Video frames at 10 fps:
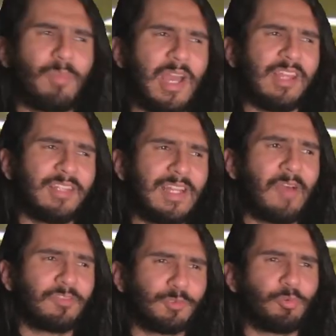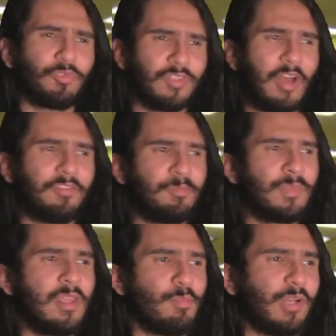Maya did have some cool stuff,
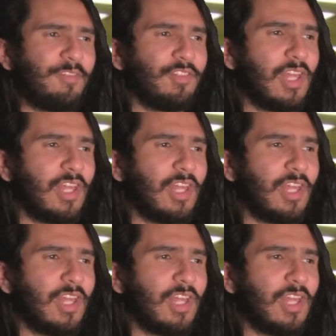but I feel